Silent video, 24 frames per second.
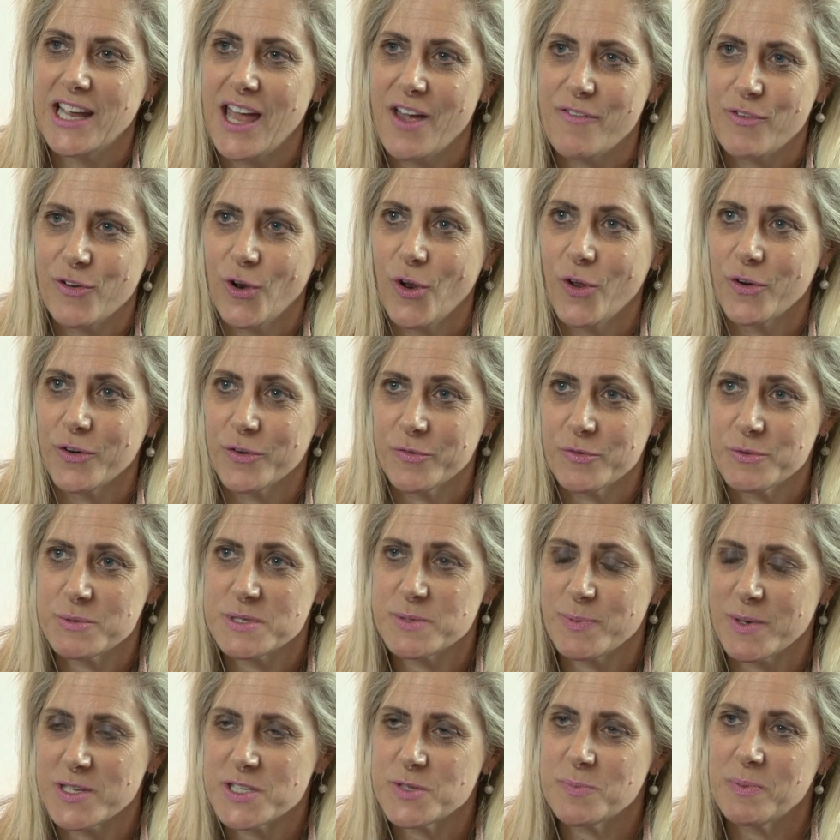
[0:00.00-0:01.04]
have a lot of
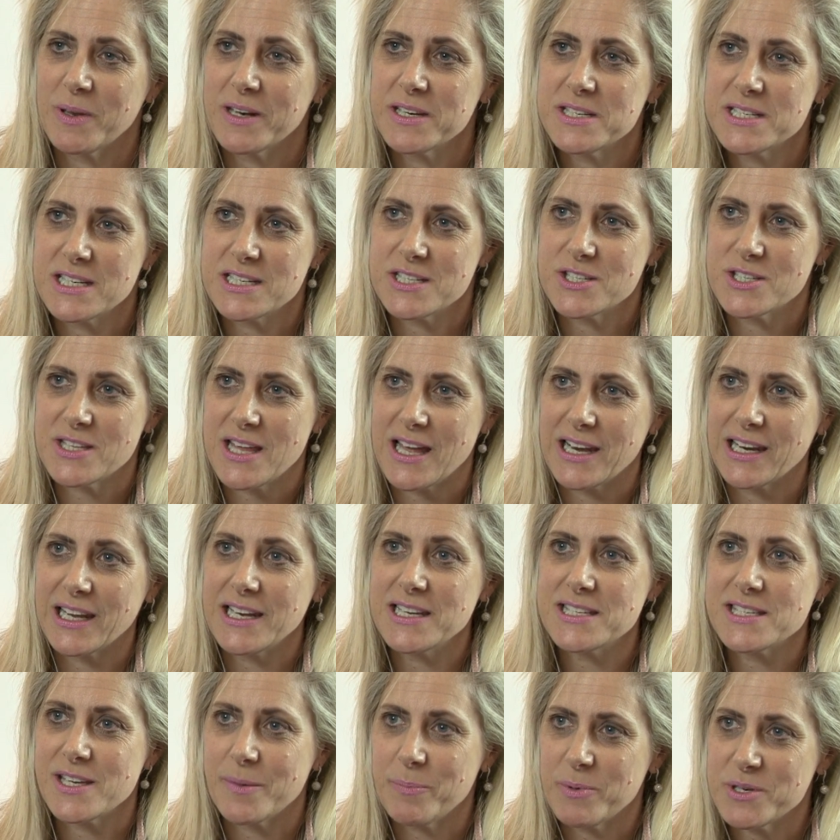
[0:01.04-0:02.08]
responsibility to that
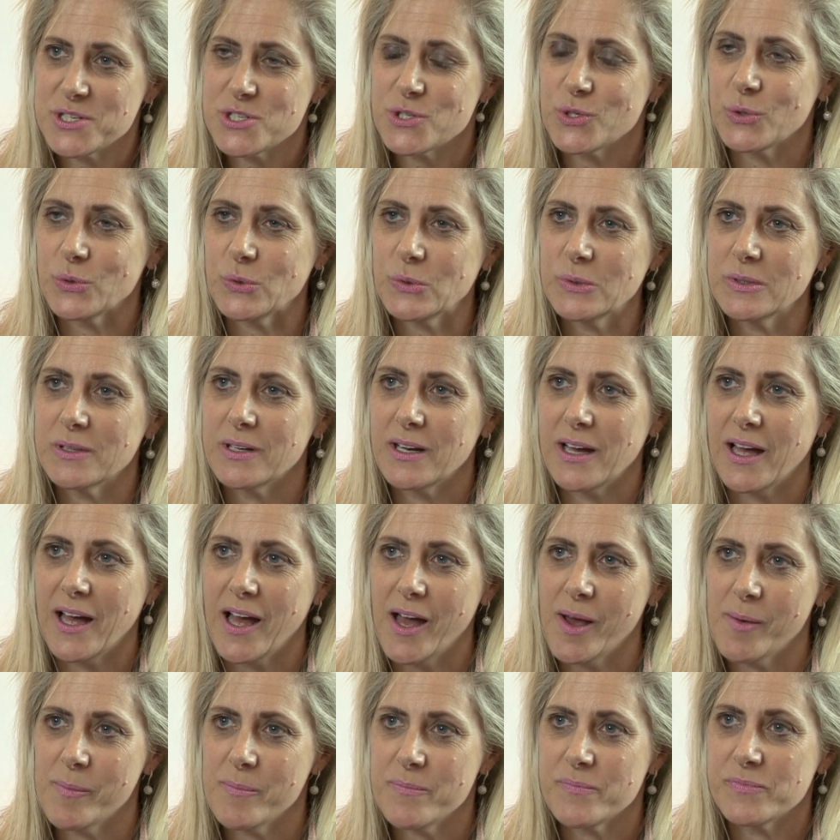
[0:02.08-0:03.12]
lease up until
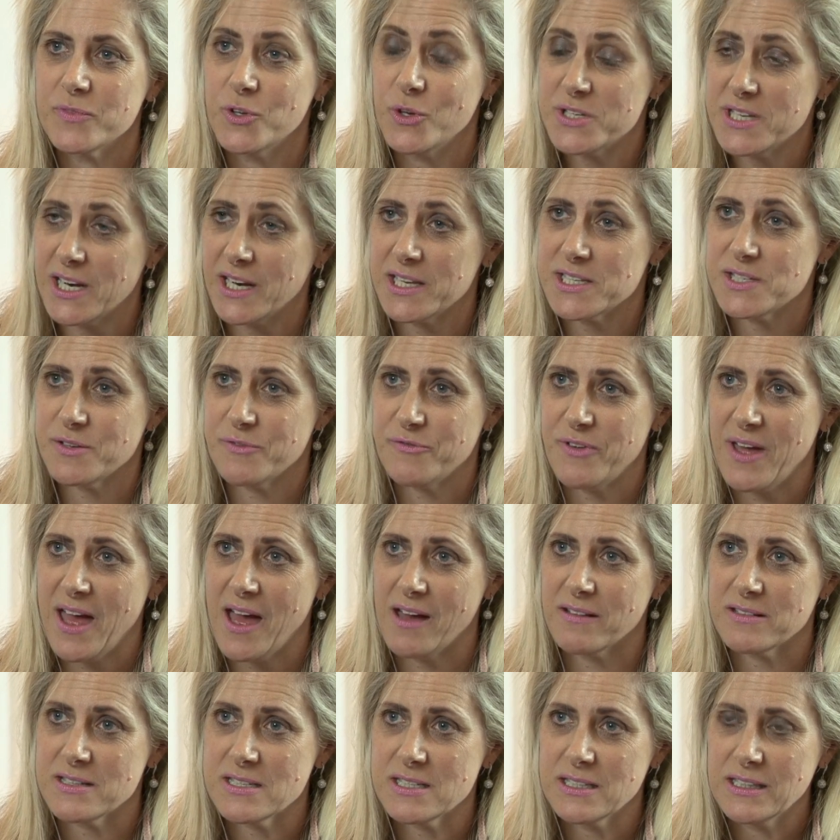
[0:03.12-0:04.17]
new tenants are
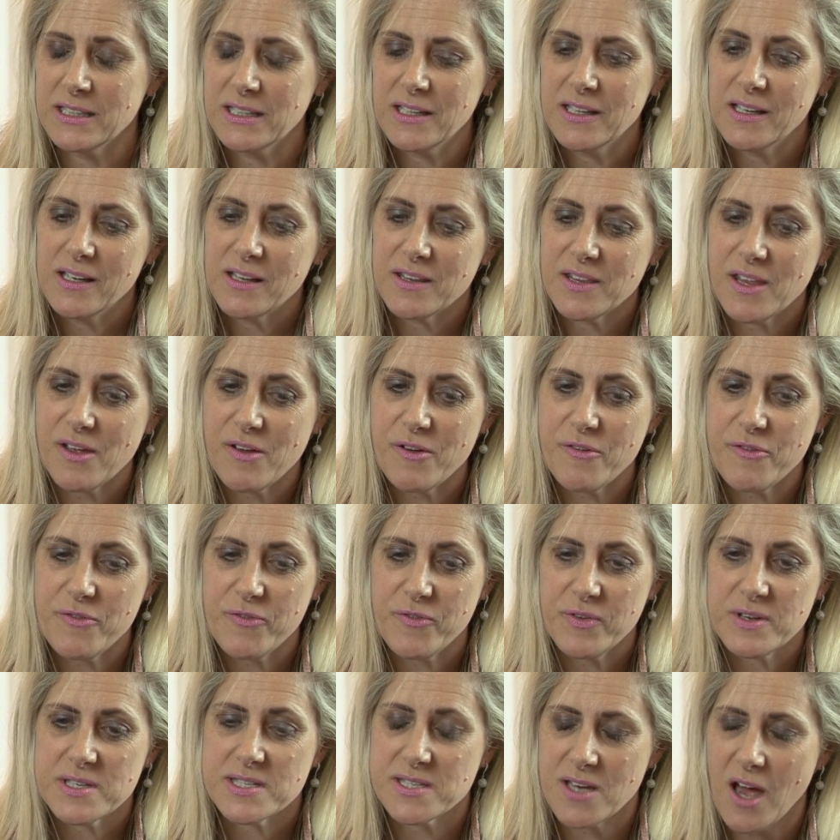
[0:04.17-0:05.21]
found. They've
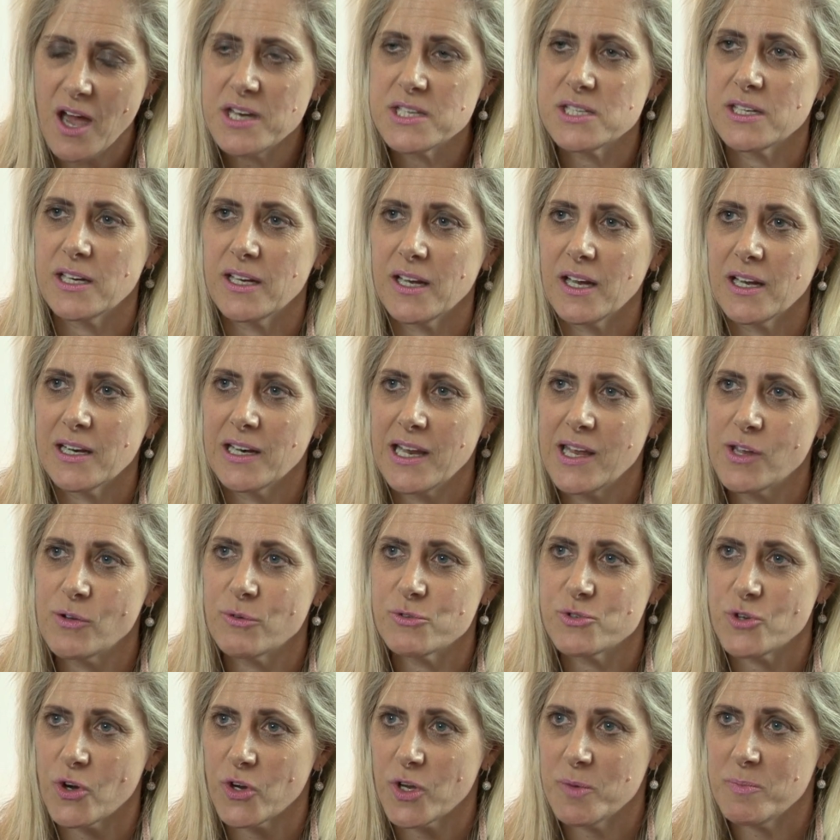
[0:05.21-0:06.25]
signed a legal
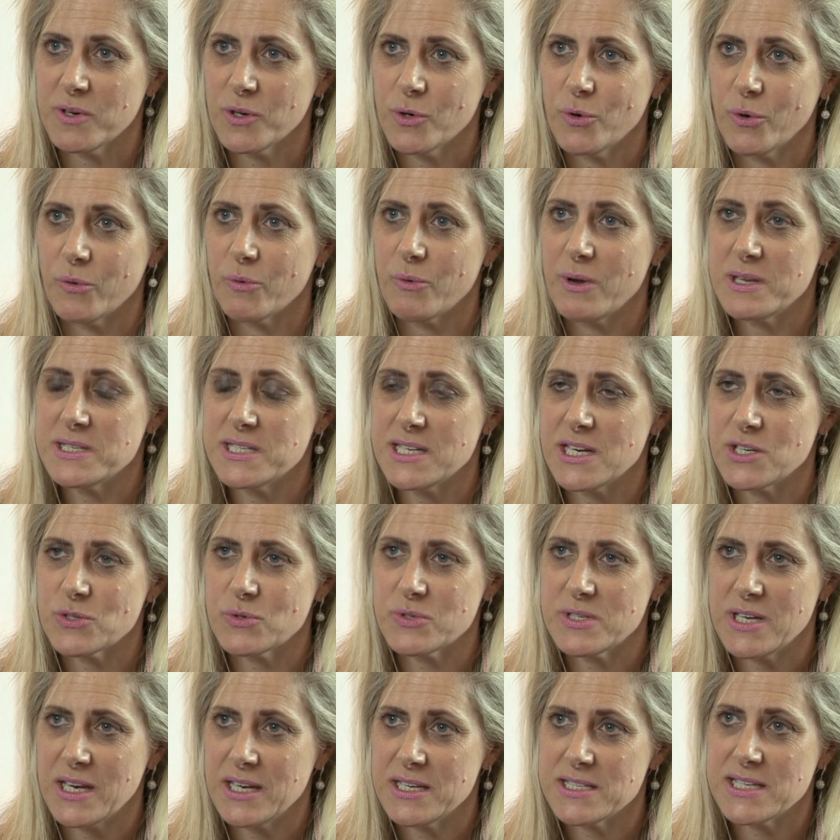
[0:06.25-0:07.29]
document called a residential
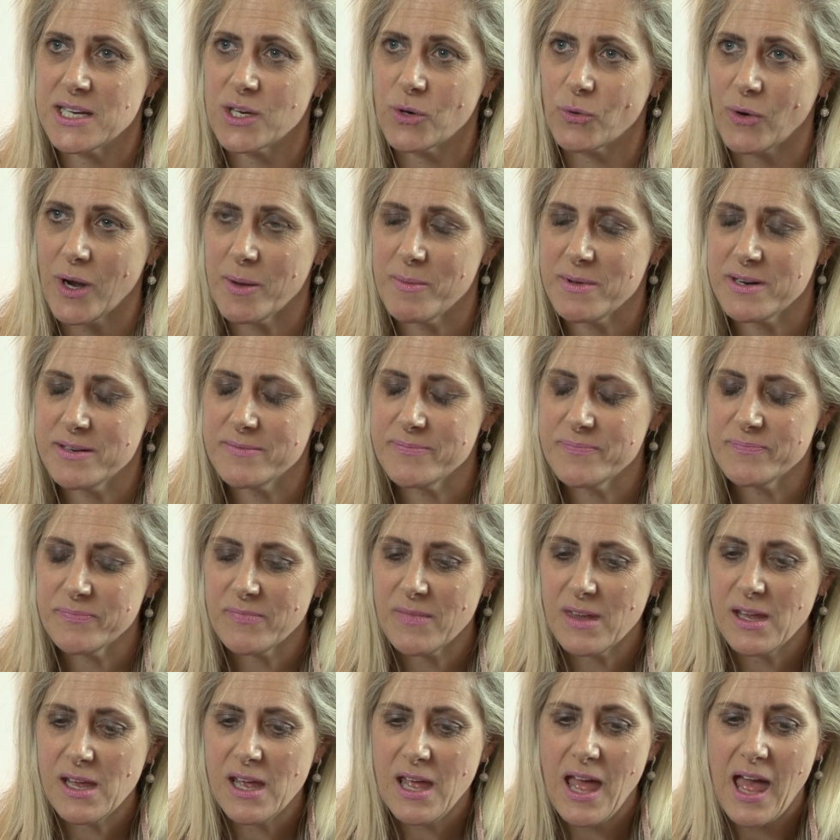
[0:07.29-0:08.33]
tenancy agreement,
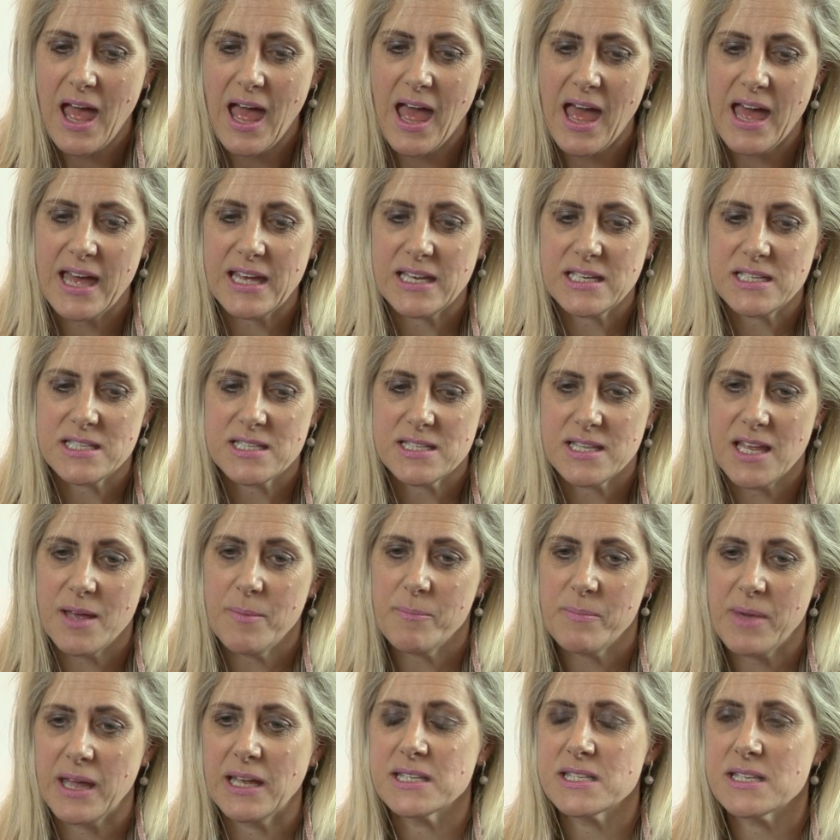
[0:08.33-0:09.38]
and that
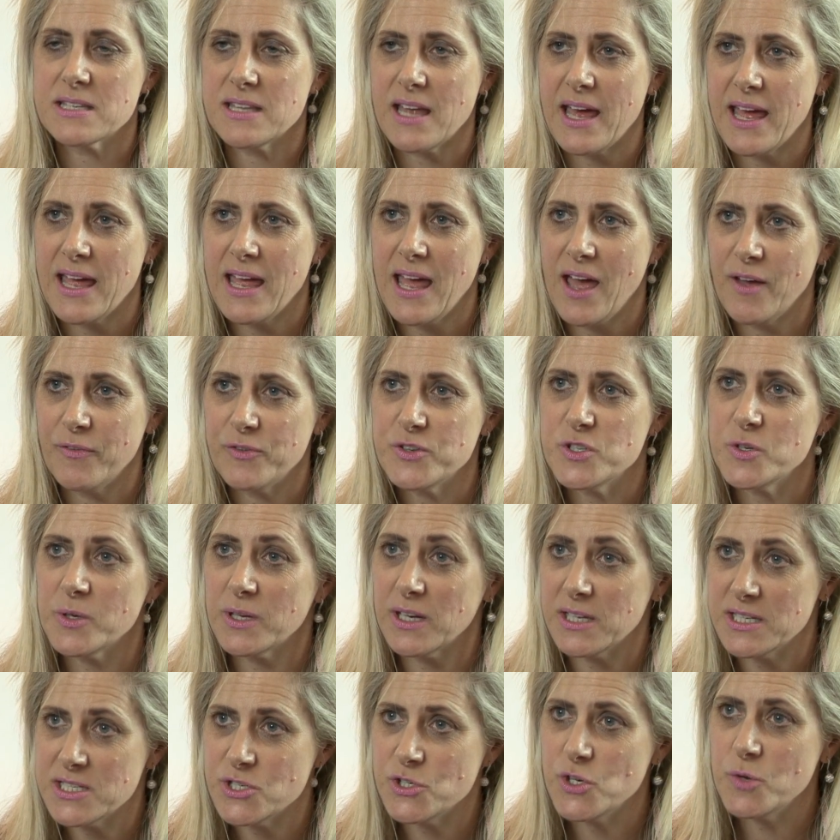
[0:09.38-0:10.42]
means that they have to
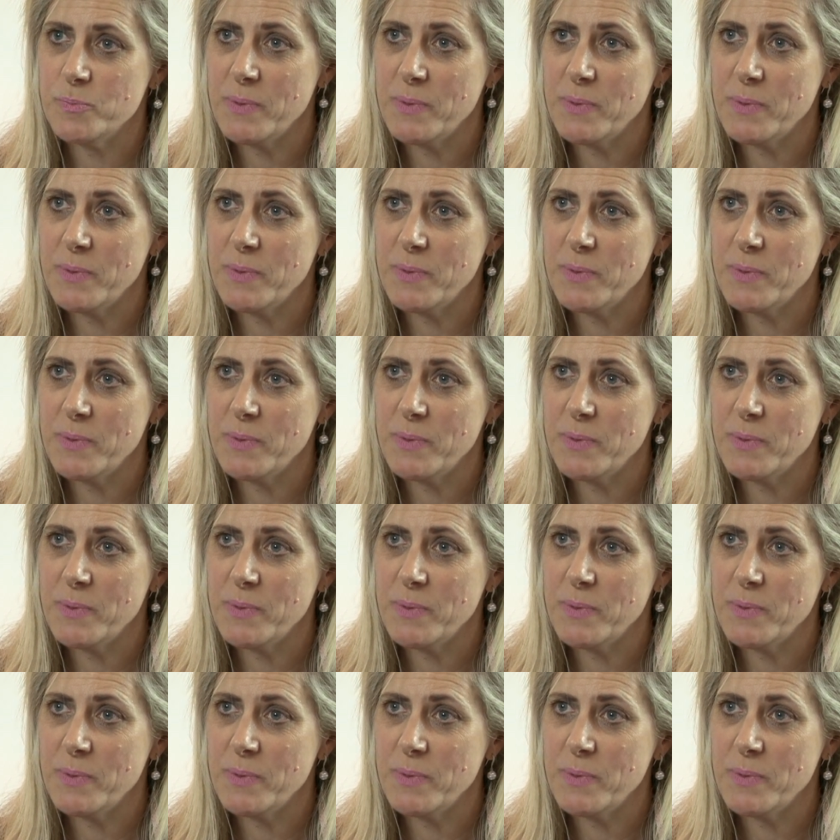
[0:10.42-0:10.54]
continue